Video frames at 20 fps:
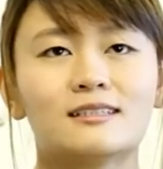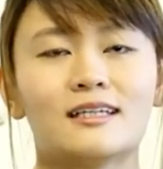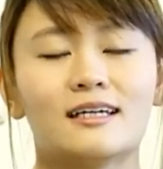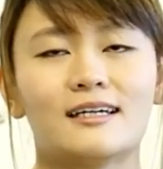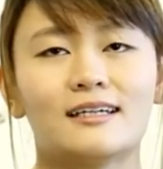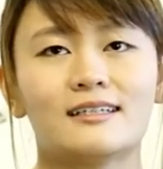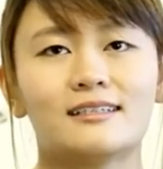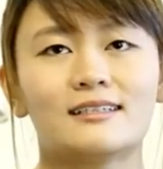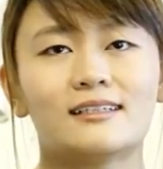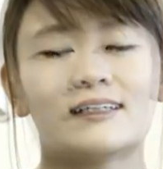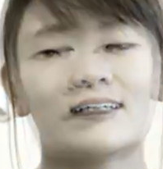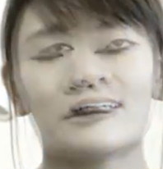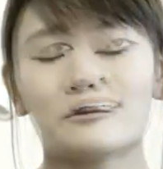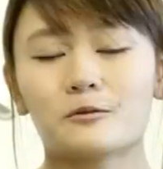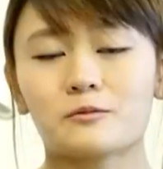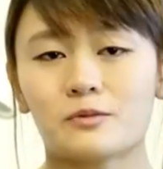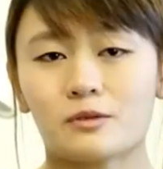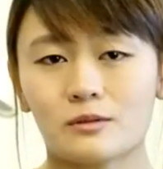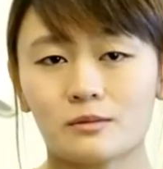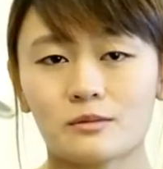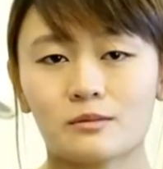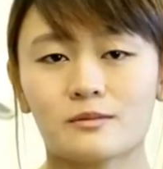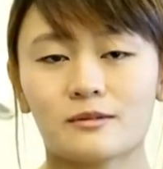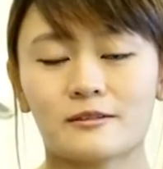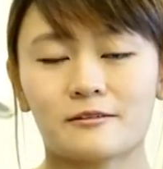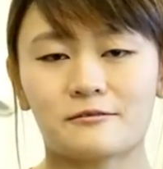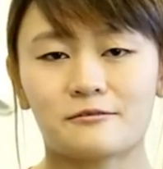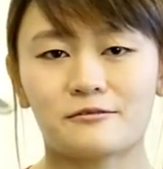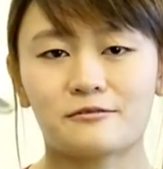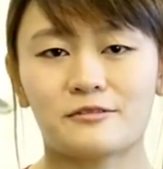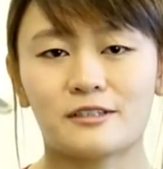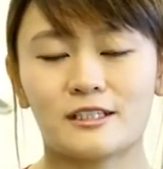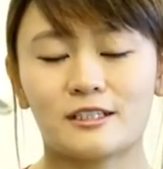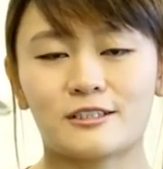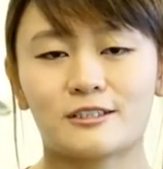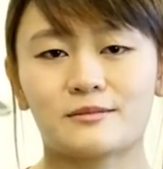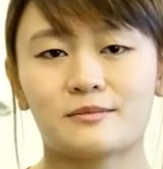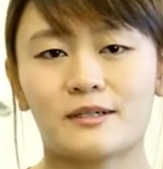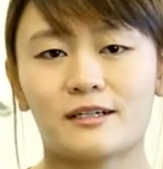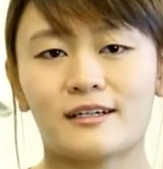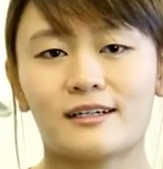and probably finish